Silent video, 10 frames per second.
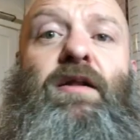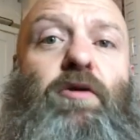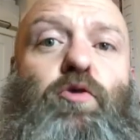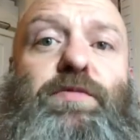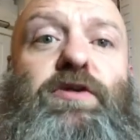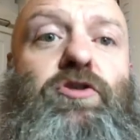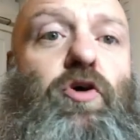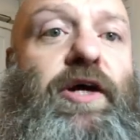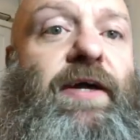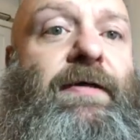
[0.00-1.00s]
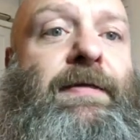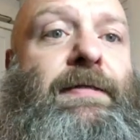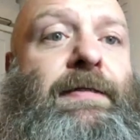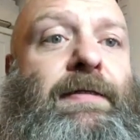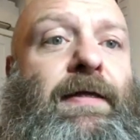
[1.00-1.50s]
I hope you enjoy it.
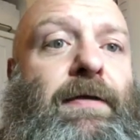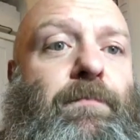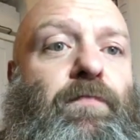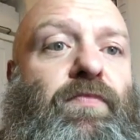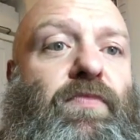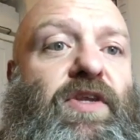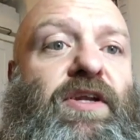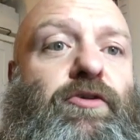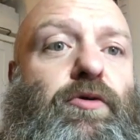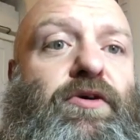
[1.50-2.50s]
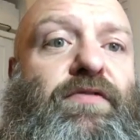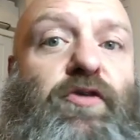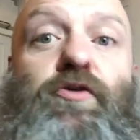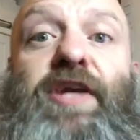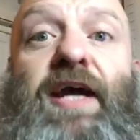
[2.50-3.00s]
Did I do a review?
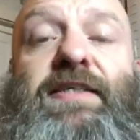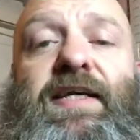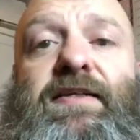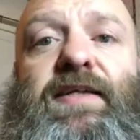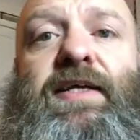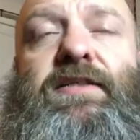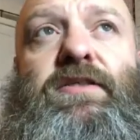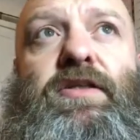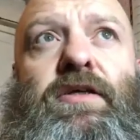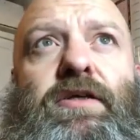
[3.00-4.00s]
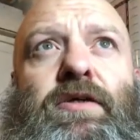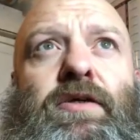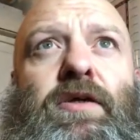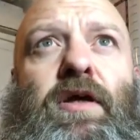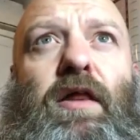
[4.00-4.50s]
Yeah, I did. It's
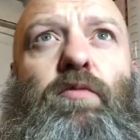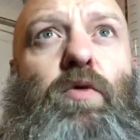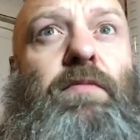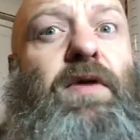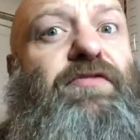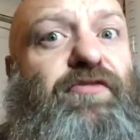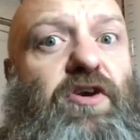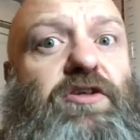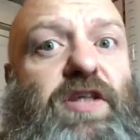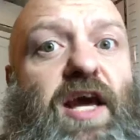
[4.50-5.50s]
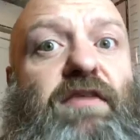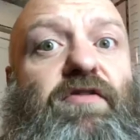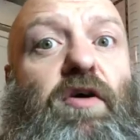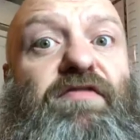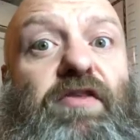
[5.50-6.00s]
one of my first ever
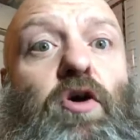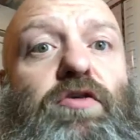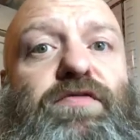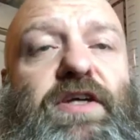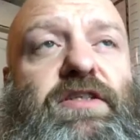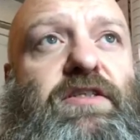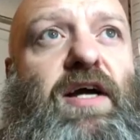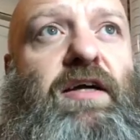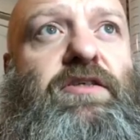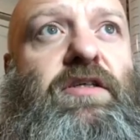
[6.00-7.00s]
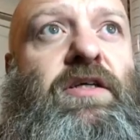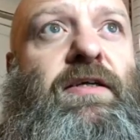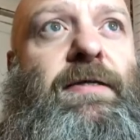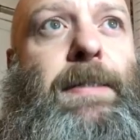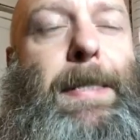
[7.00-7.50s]
vlog vids, actually.
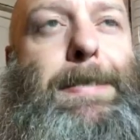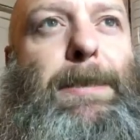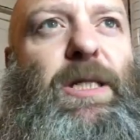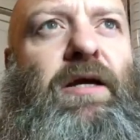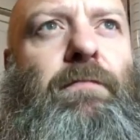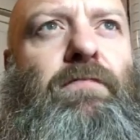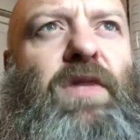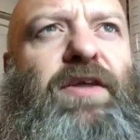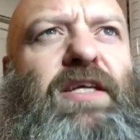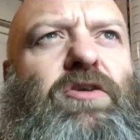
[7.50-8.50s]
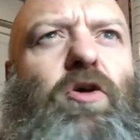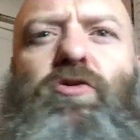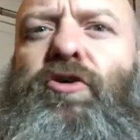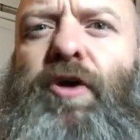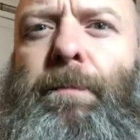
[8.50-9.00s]
I think it's called
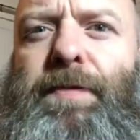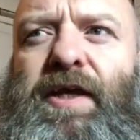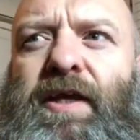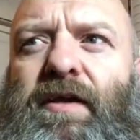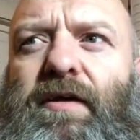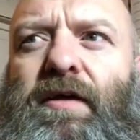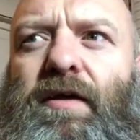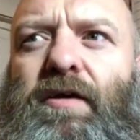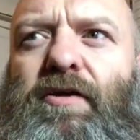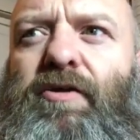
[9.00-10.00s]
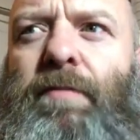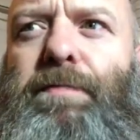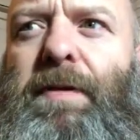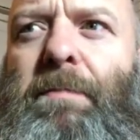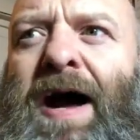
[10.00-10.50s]
Grumpy
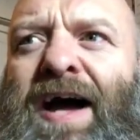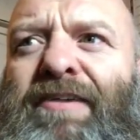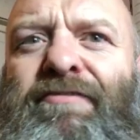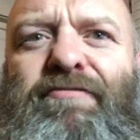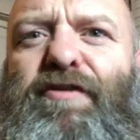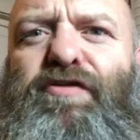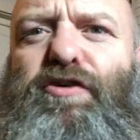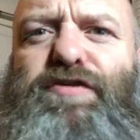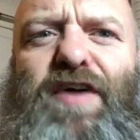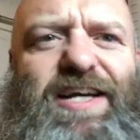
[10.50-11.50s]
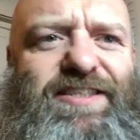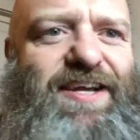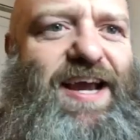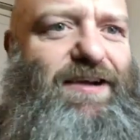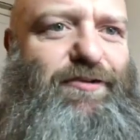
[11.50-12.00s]
Man Reviews
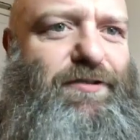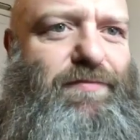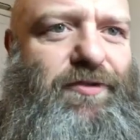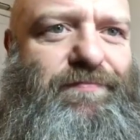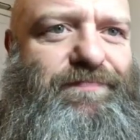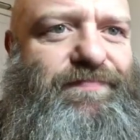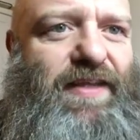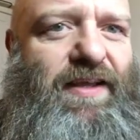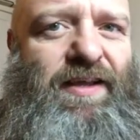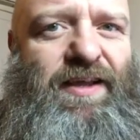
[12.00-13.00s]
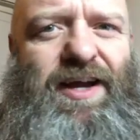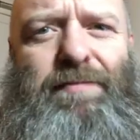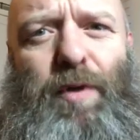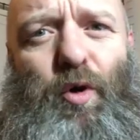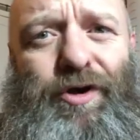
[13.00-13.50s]
Visorcat or something. I
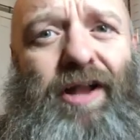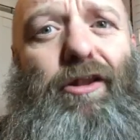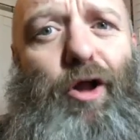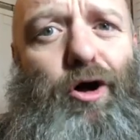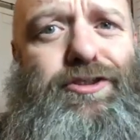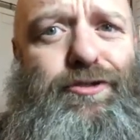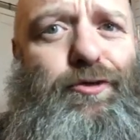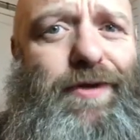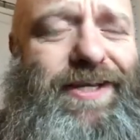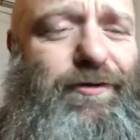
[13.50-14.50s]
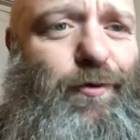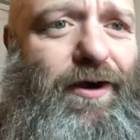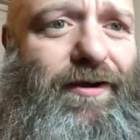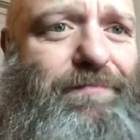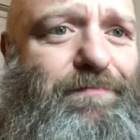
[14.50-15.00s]
moan a lot on the way into work.